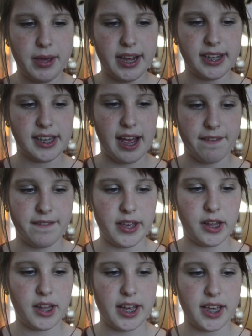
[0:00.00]
because I
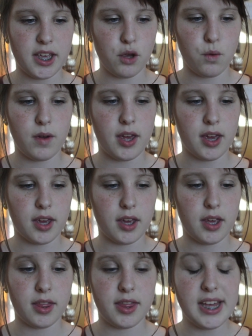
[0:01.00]
feel like you
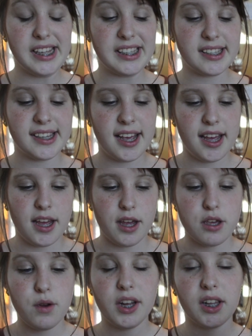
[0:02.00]

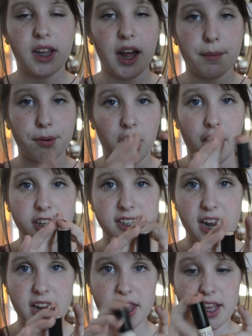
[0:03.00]
get a lot of product
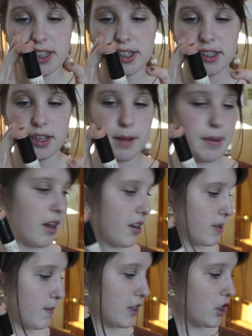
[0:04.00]
out of this, about
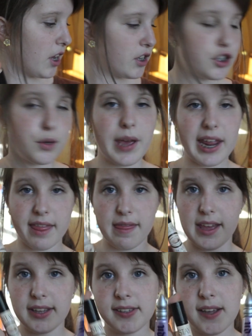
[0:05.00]
as much as you get in
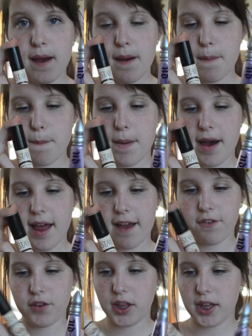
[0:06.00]
this, but I
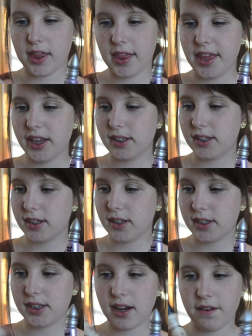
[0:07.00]
feel like this
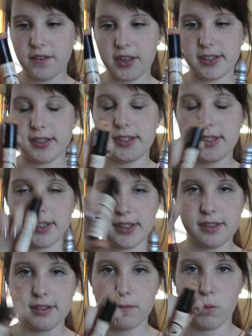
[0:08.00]
stuff is
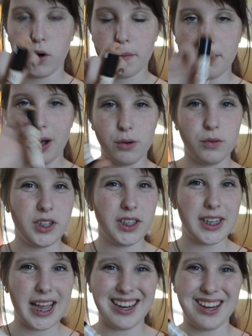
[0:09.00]
more
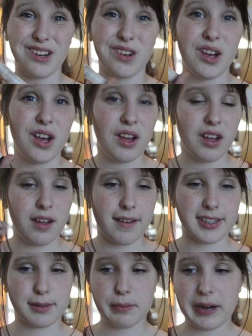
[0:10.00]
potent and it
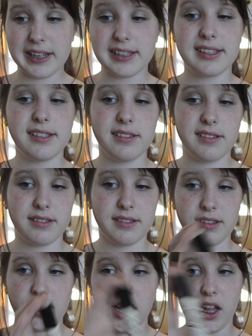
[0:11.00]
spreads
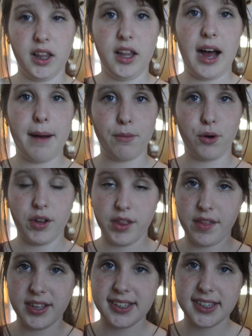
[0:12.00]
a lot more
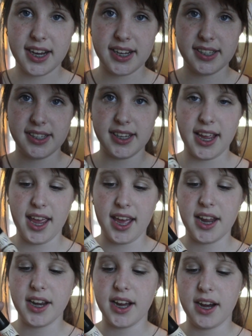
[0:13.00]
than this does,
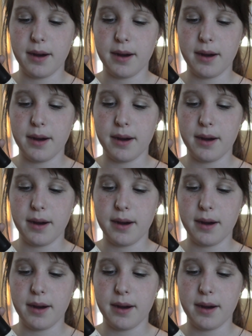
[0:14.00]
and